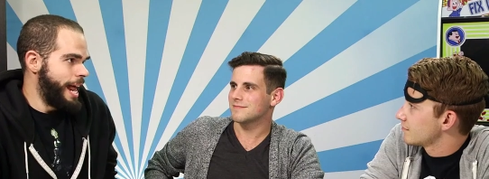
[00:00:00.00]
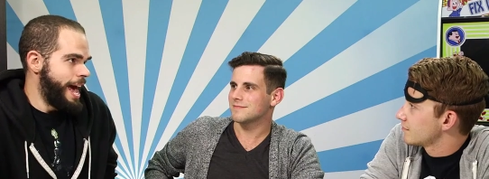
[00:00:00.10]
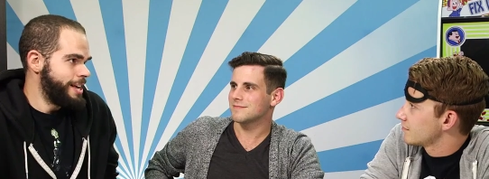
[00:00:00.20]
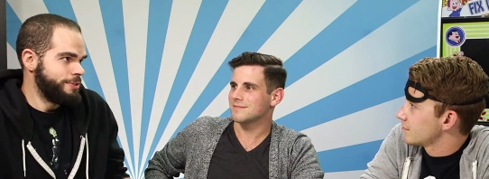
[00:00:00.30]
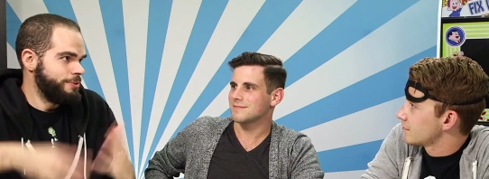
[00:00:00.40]

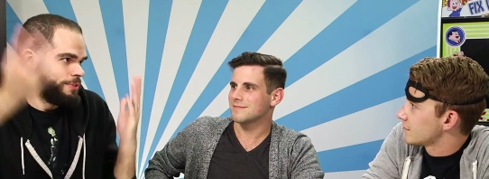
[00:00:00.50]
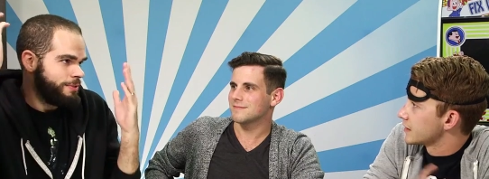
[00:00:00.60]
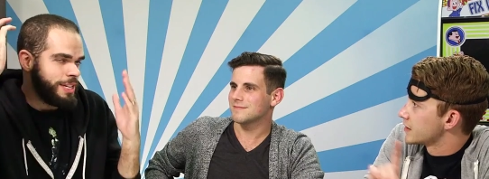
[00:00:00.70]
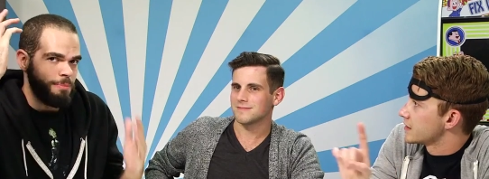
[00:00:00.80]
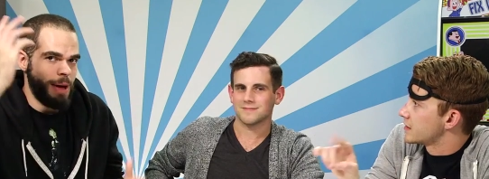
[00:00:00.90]
Speaker 1: has
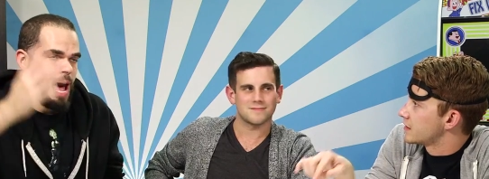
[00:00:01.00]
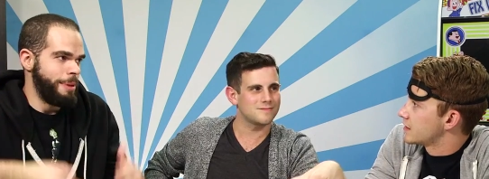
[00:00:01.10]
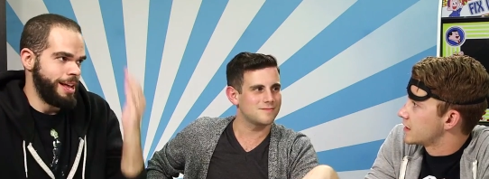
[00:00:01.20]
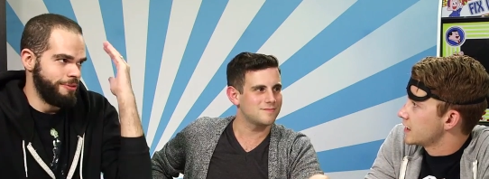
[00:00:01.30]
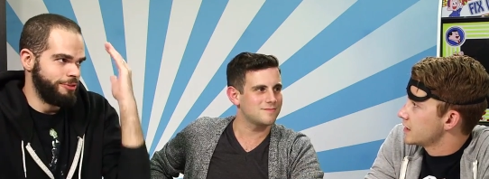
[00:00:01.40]
15
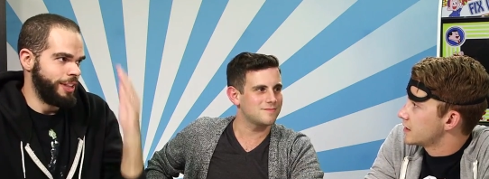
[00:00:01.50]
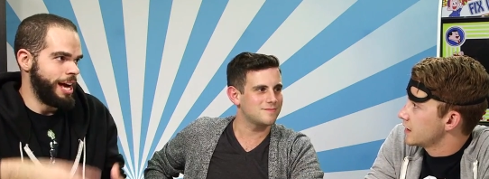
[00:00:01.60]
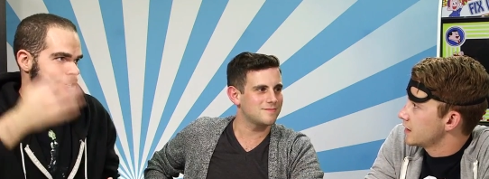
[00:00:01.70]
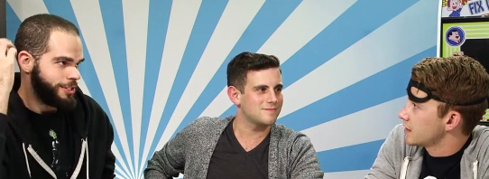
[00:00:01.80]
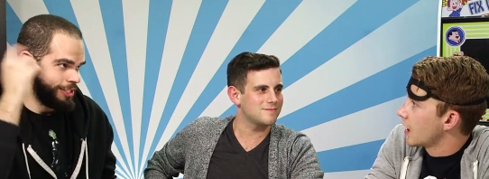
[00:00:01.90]
Batman DC? and
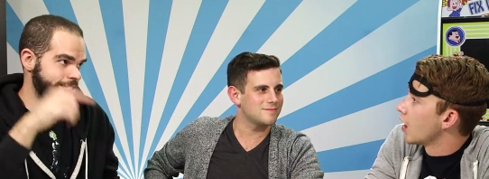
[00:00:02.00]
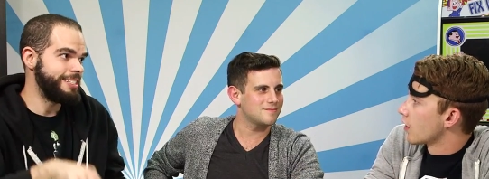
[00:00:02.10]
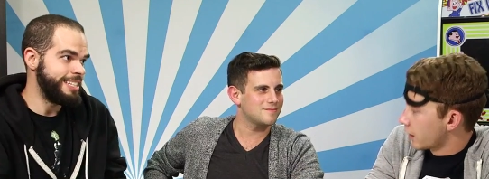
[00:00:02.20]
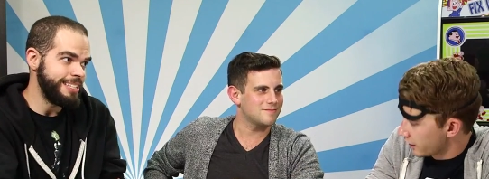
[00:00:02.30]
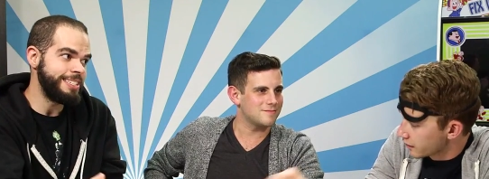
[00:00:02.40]
Flashes. This oh,
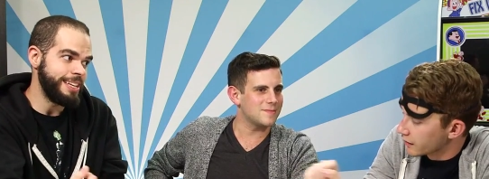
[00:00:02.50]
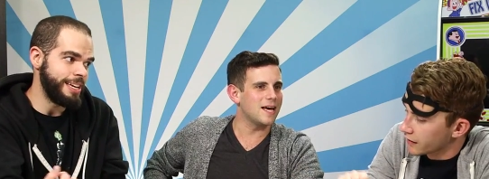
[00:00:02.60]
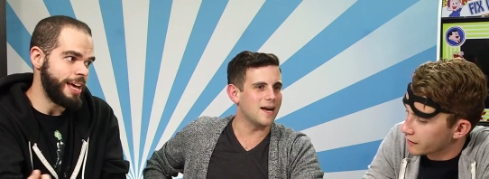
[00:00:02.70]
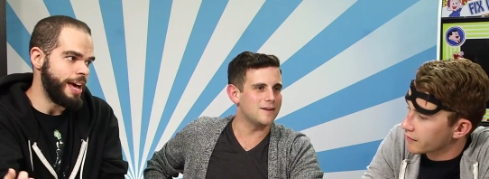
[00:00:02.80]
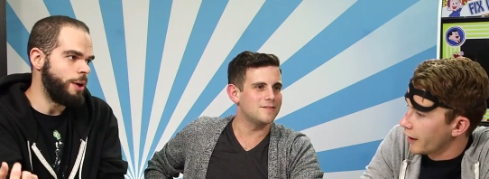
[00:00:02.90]
okay. DC. Yeah.
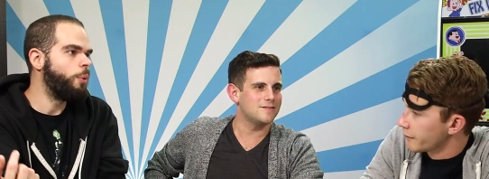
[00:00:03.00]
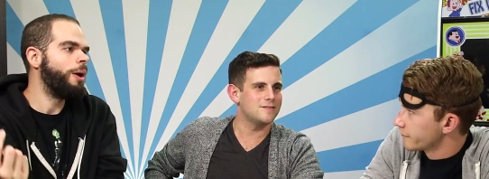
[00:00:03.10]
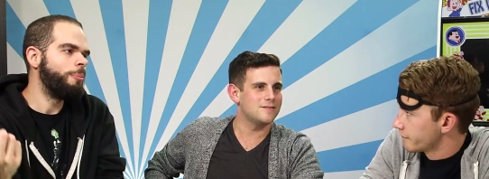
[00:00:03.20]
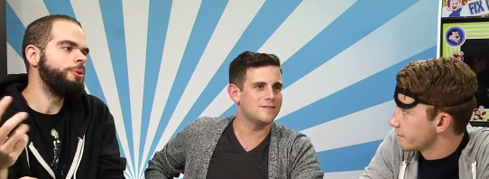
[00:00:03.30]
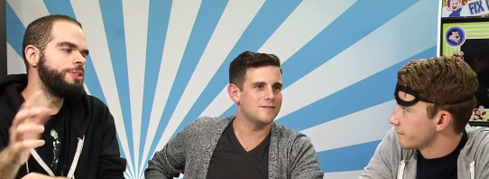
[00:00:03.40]
yeah. Yeah,
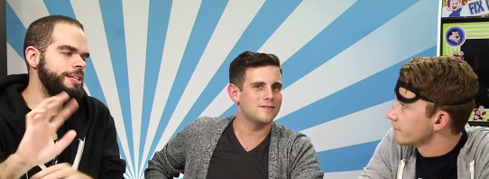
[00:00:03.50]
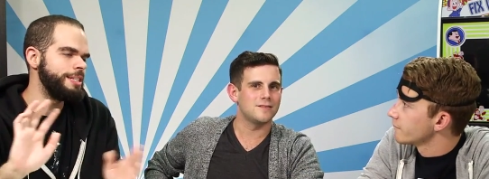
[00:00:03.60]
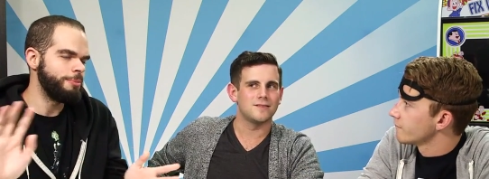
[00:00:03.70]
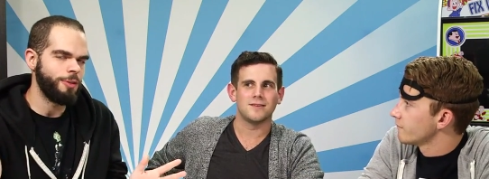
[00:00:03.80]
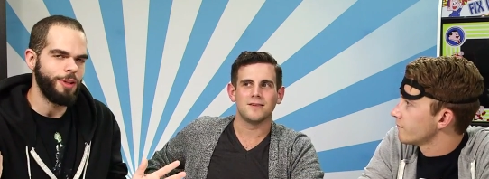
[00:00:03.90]
Well, both DC
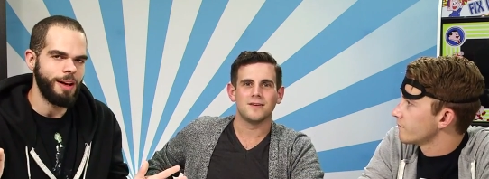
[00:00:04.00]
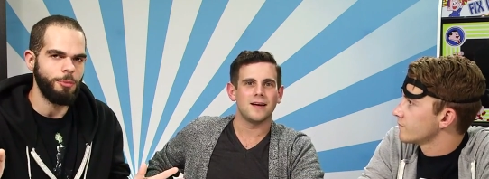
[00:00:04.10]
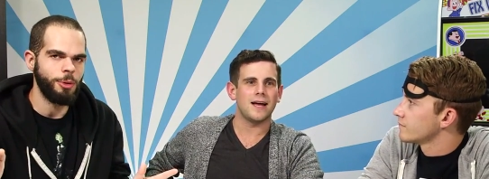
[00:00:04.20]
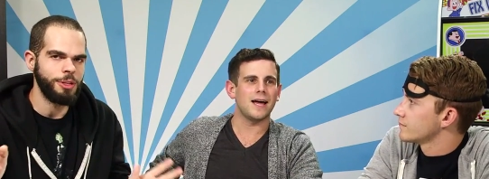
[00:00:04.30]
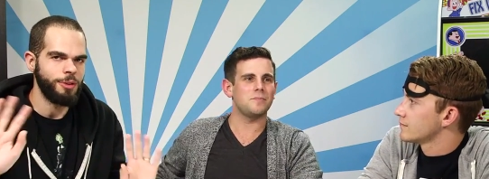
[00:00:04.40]
and Marvel have a
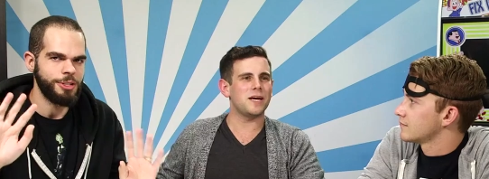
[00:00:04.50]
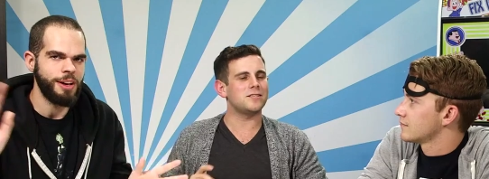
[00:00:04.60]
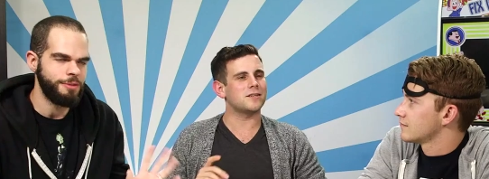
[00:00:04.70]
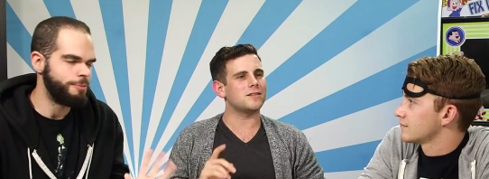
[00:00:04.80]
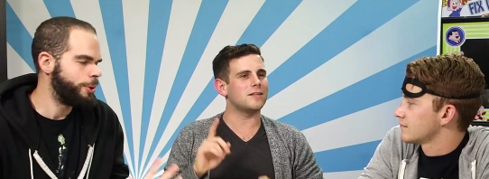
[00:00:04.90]
multiverse. And
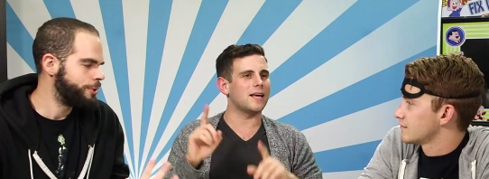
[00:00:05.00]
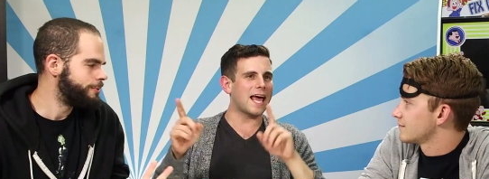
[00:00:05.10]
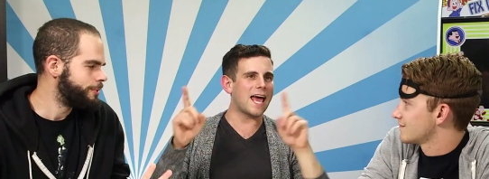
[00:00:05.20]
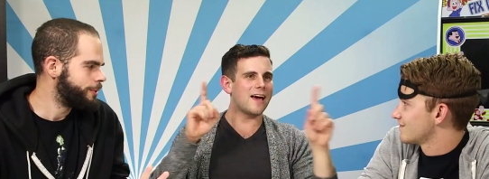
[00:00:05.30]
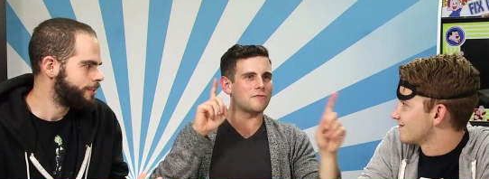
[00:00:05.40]
basically, like
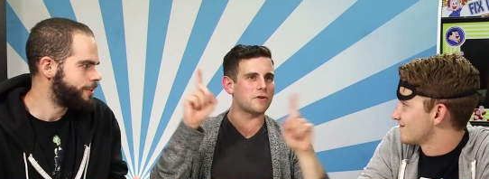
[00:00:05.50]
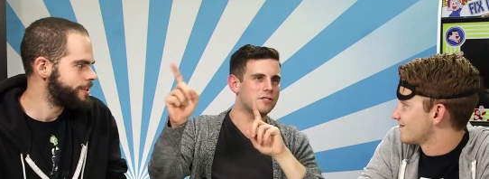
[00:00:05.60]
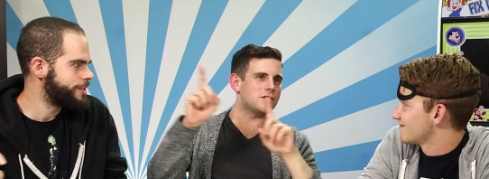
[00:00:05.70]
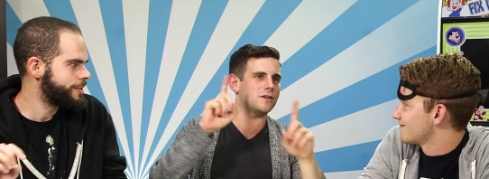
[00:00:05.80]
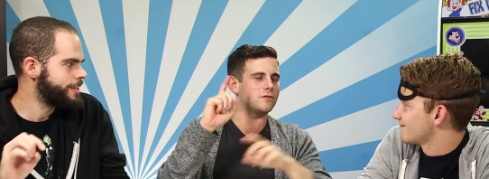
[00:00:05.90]
Speaker 2: every versions.
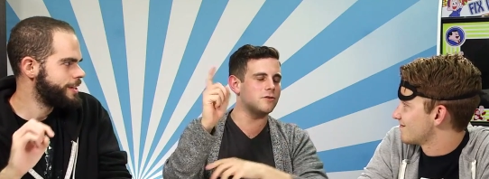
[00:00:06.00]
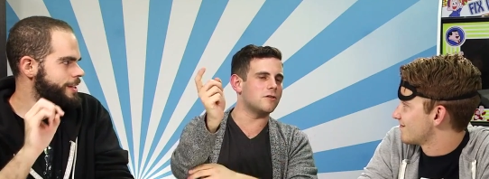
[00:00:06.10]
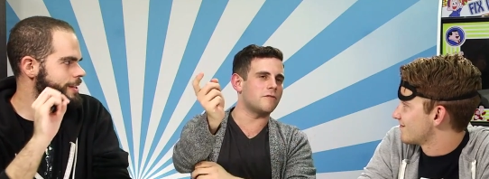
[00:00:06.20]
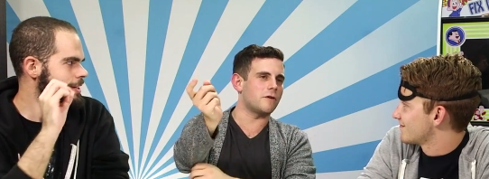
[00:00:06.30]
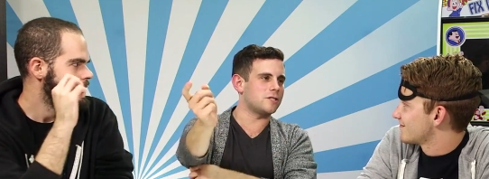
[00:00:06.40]
single
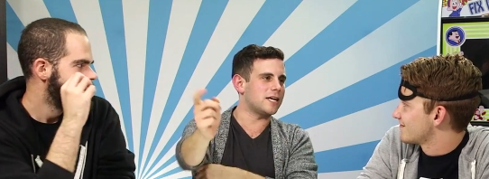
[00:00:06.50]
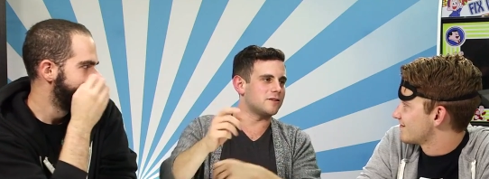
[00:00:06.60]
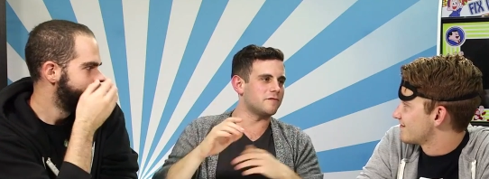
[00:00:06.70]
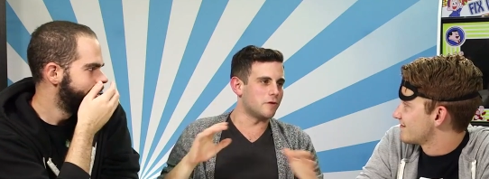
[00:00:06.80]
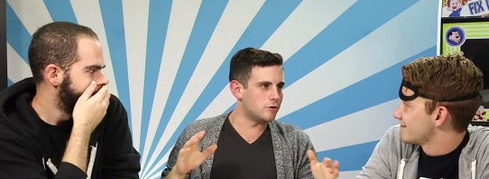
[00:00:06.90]
universe has
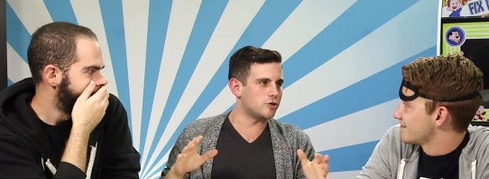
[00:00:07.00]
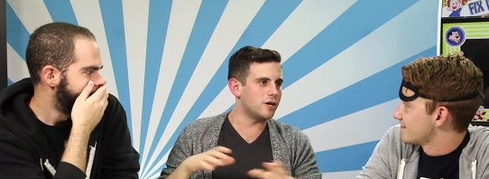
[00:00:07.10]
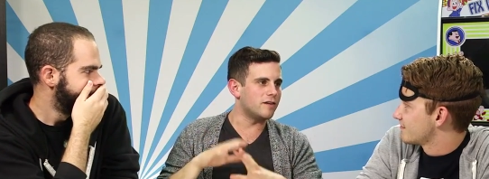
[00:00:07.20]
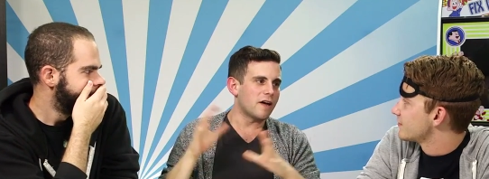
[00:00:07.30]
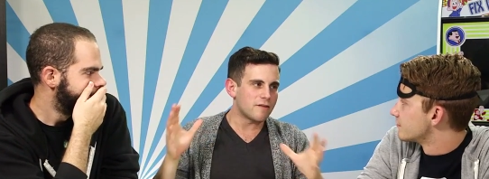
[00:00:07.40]
a
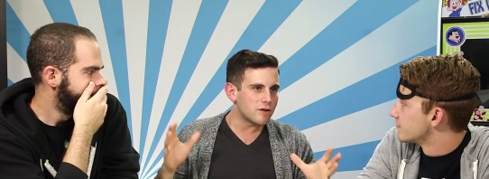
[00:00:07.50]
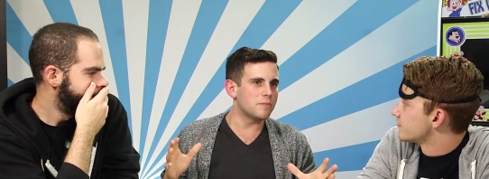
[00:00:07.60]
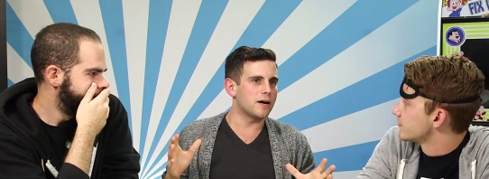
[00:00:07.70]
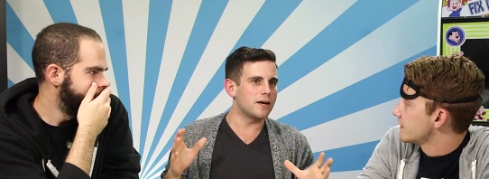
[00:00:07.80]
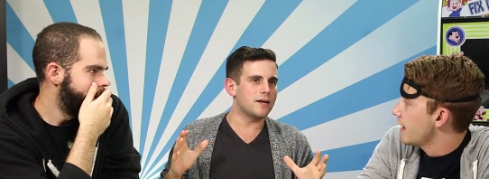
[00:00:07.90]
version of
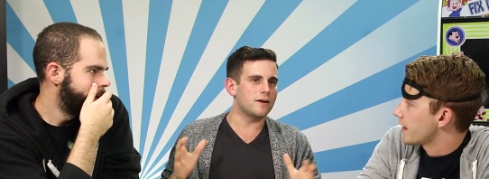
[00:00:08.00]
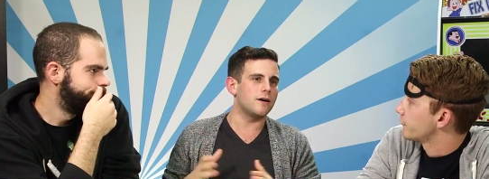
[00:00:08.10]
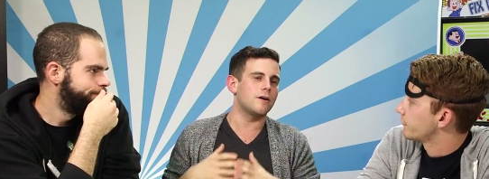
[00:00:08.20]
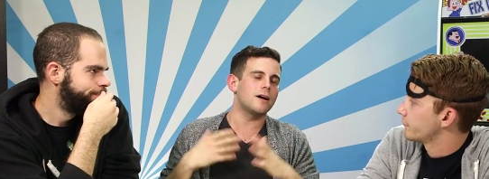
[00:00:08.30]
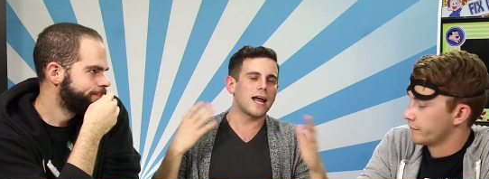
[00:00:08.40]
everybody, yeah.
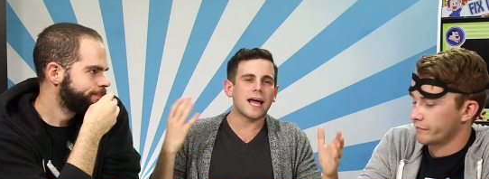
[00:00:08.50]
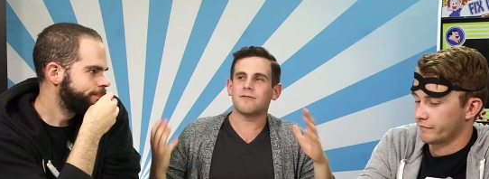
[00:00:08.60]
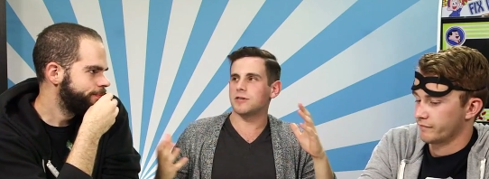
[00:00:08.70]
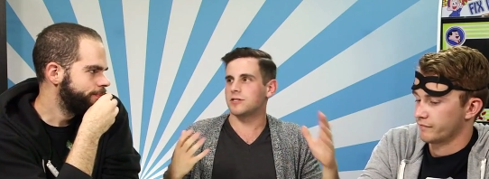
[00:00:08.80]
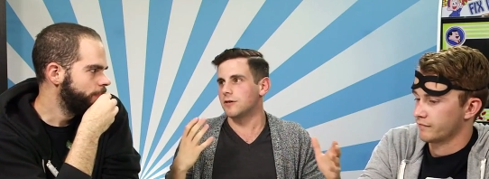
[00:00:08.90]
or not
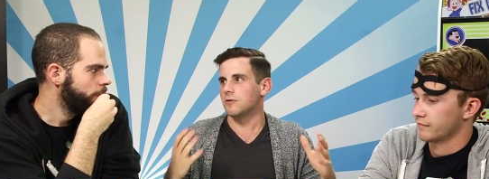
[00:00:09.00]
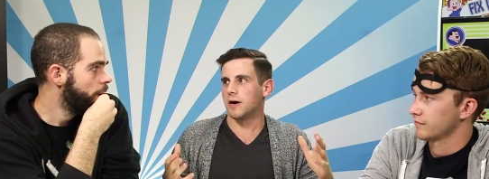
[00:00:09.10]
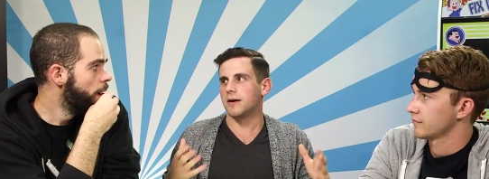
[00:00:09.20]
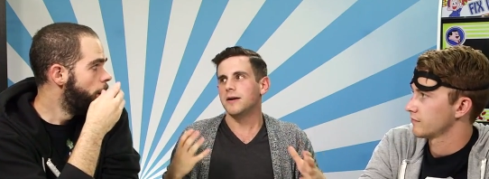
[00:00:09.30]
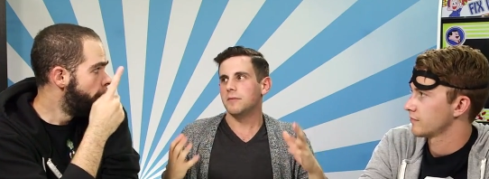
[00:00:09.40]
every single
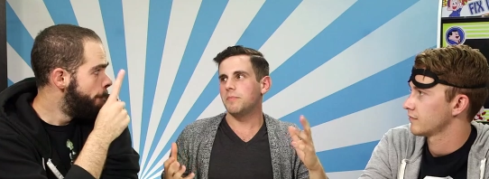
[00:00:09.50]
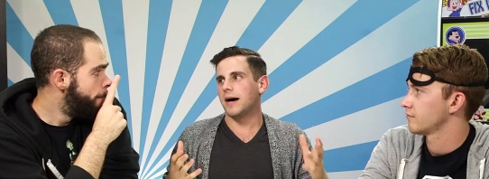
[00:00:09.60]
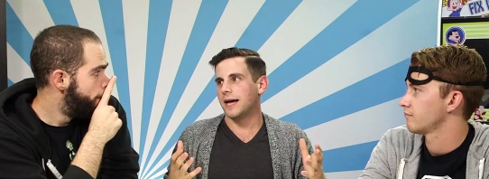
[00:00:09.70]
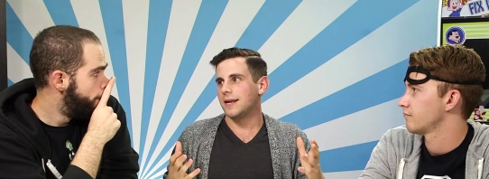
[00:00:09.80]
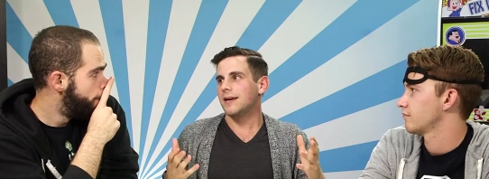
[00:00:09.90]
one,
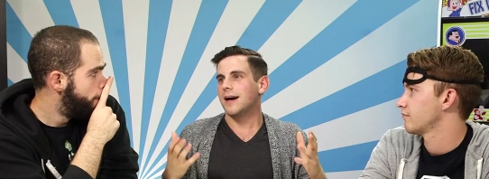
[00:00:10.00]
but